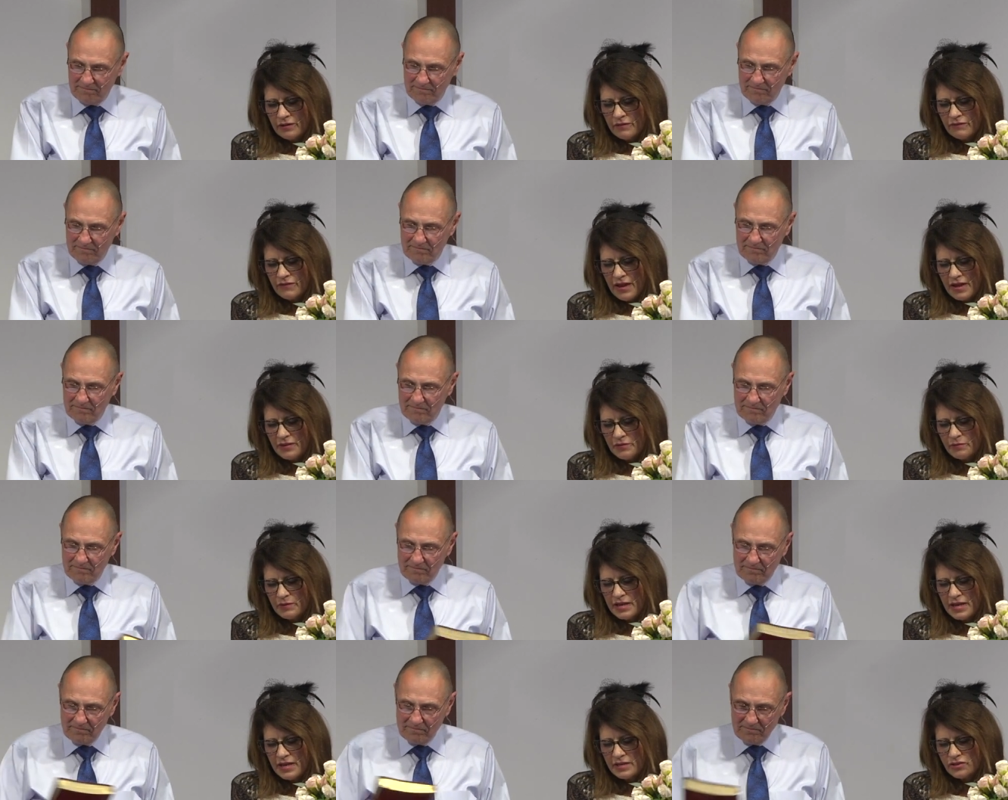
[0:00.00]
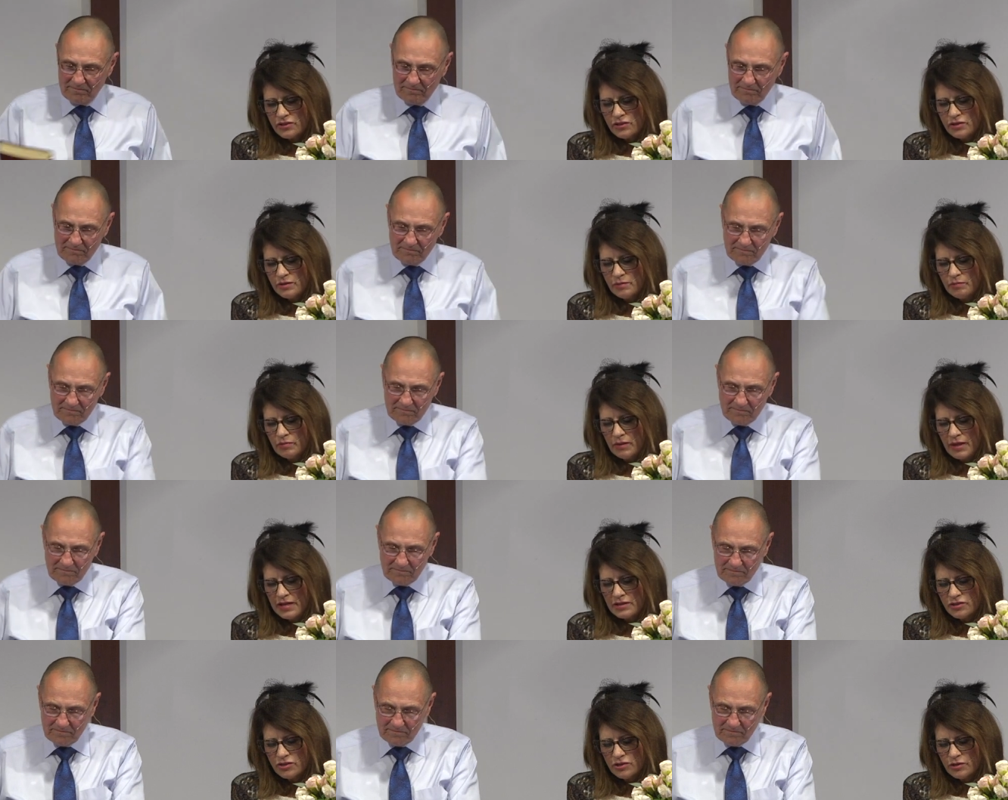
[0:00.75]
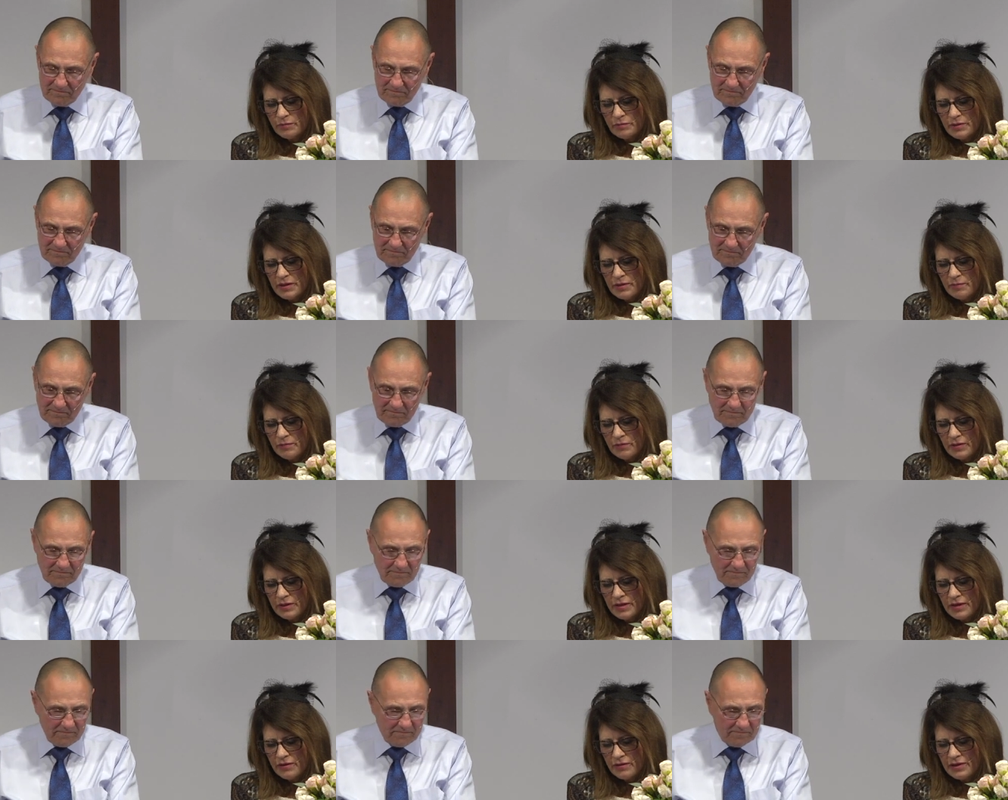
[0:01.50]
Speaker 1: Father, we ask you to bless your people
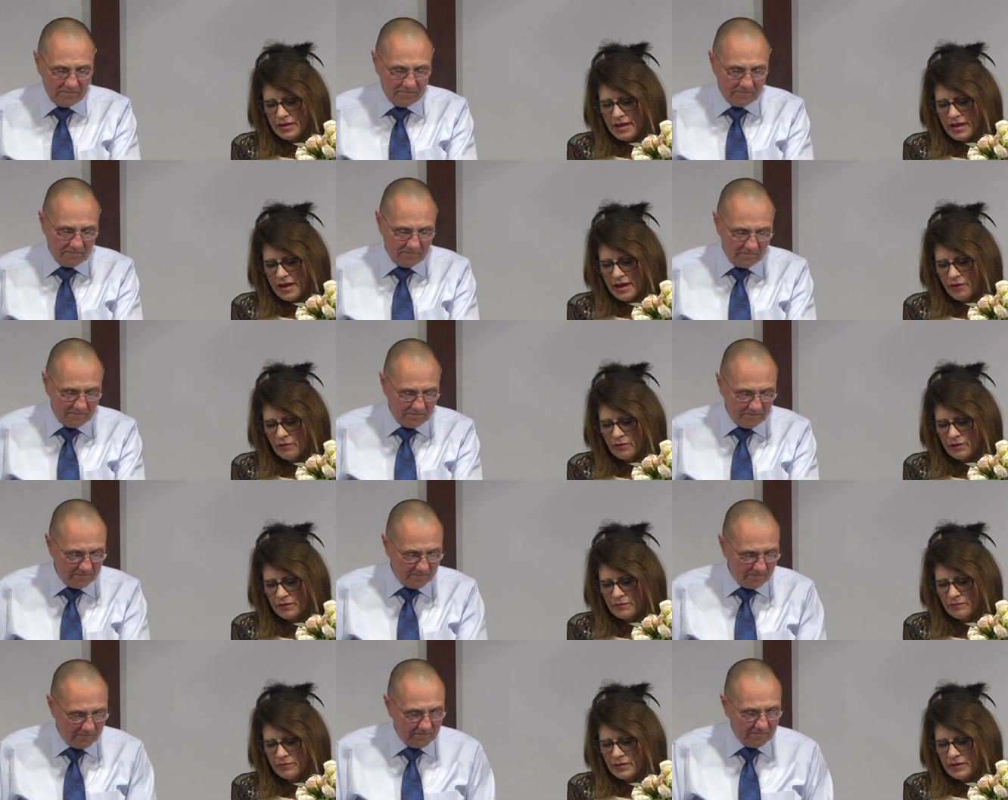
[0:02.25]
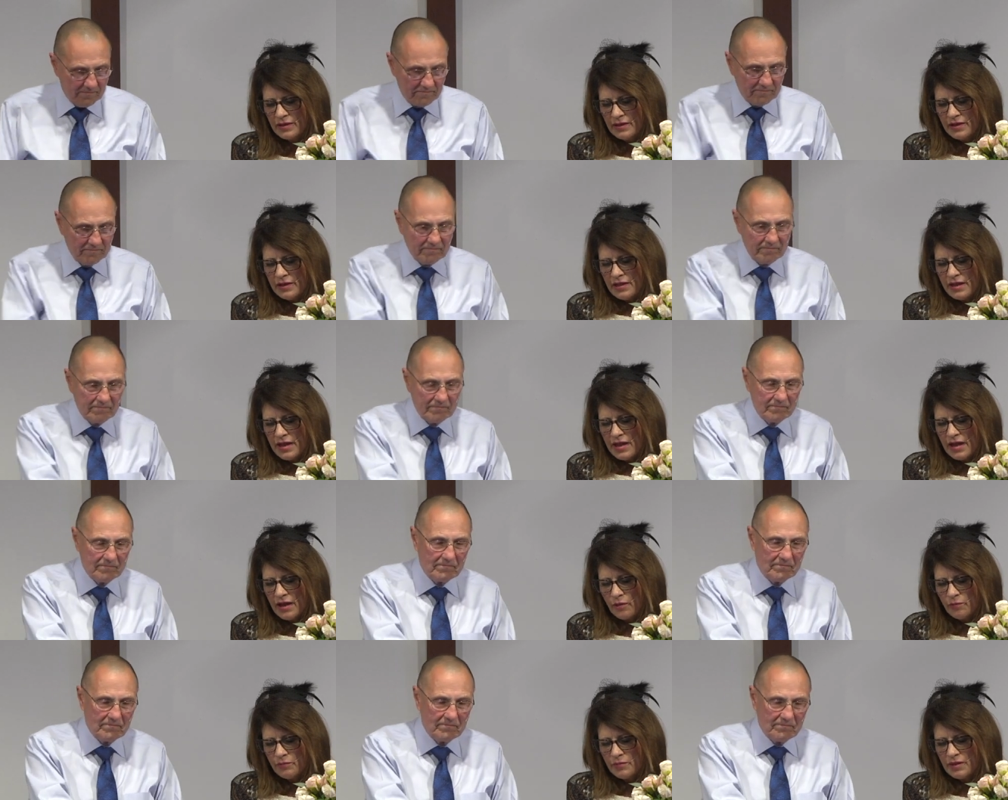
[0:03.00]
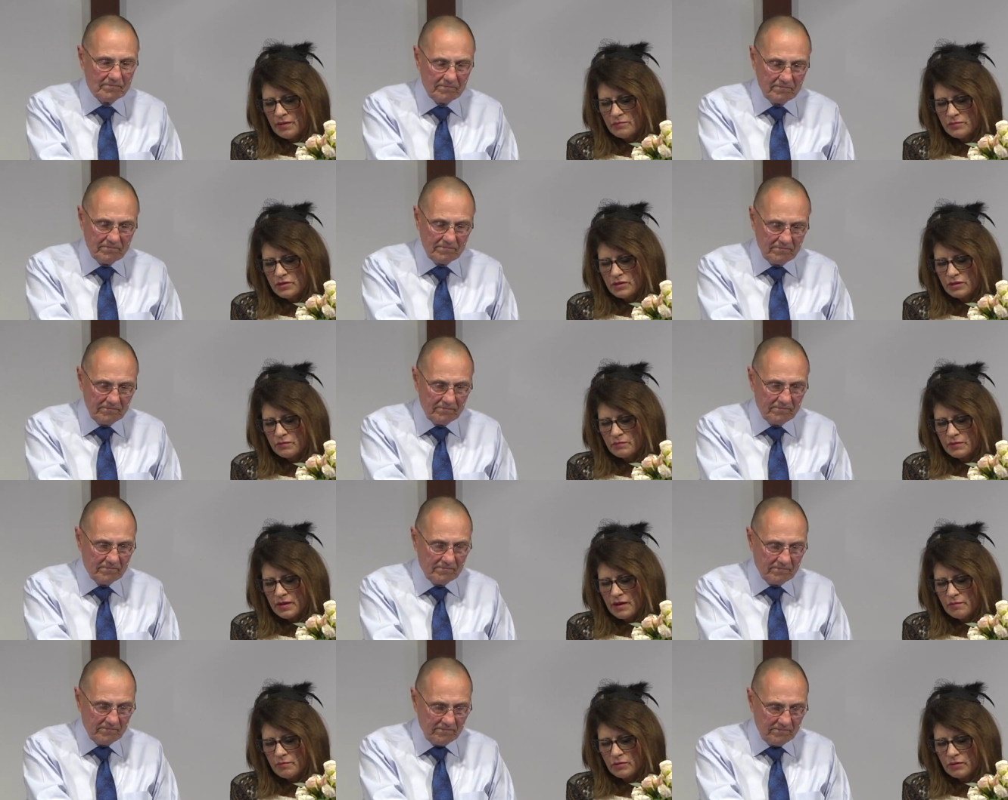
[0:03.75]
here now and help them to
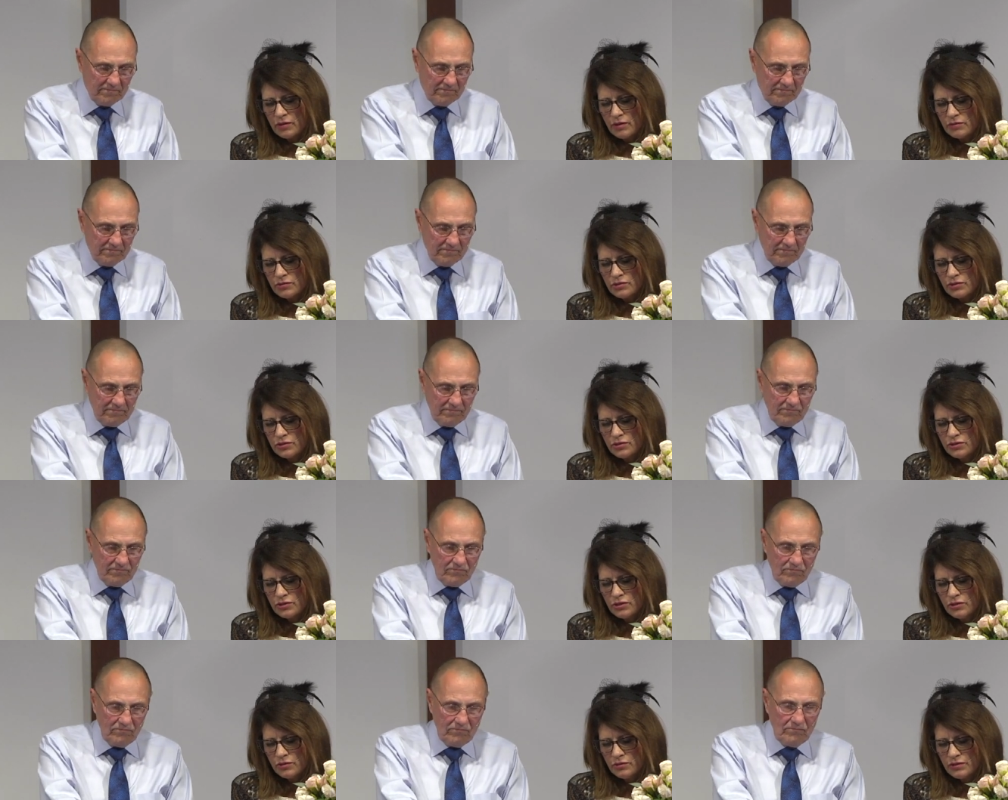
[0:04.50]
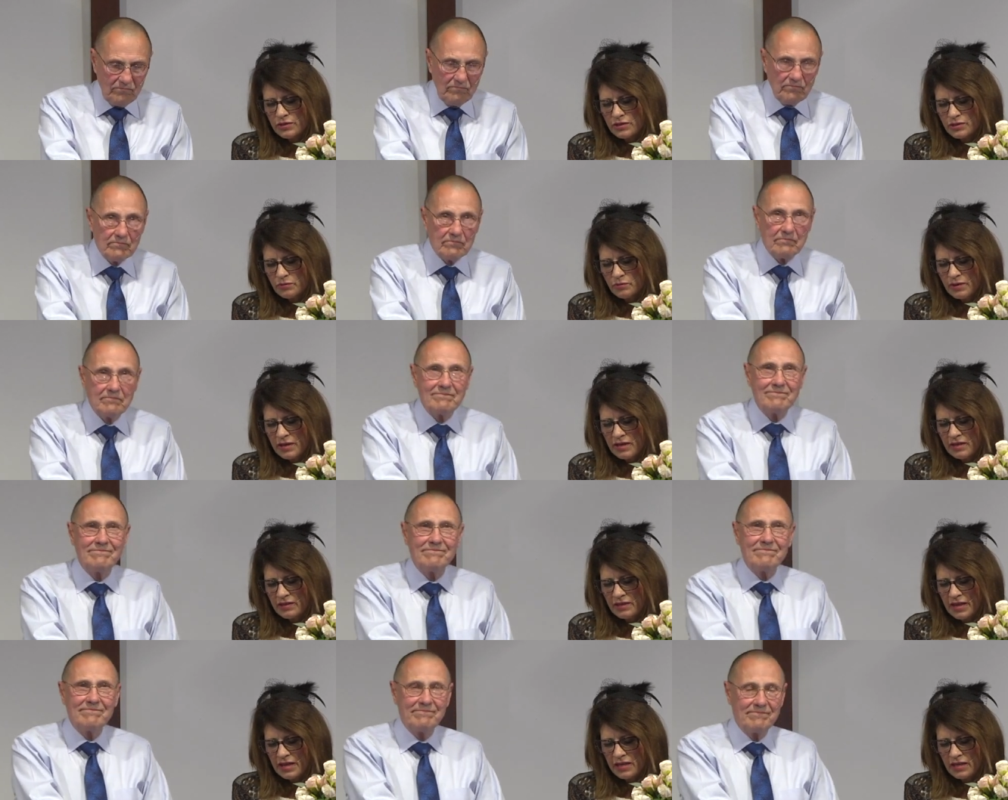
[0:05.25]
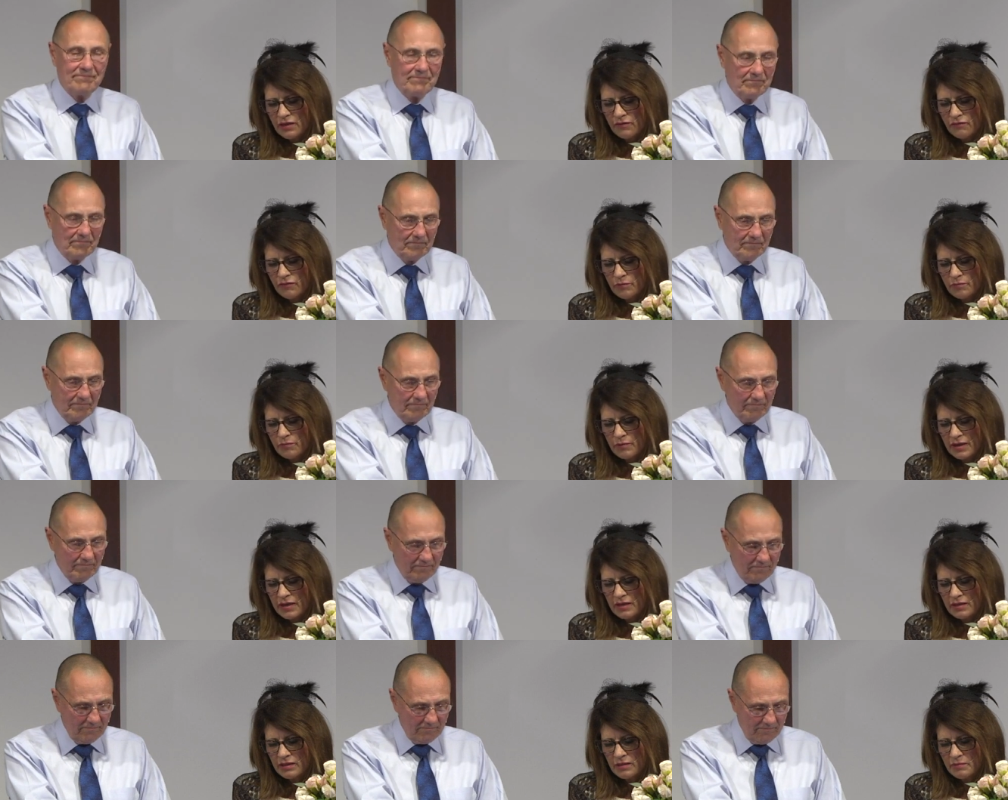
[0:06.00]
come closer to you this week. Thank you for
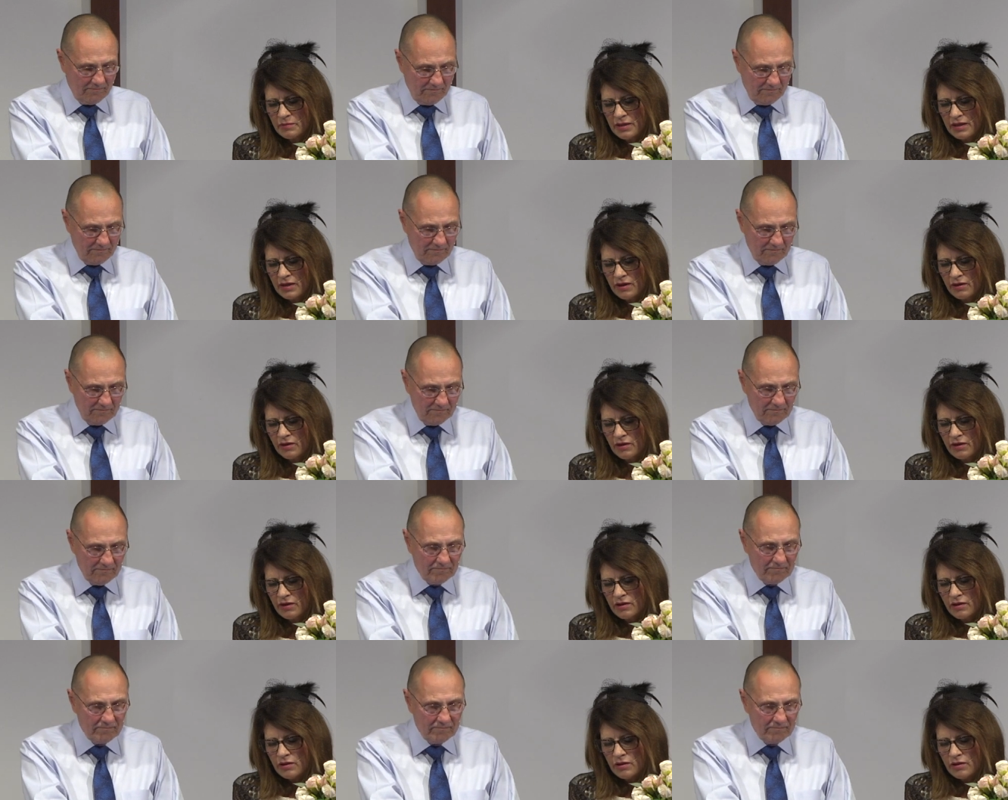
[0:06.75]
bringing them here.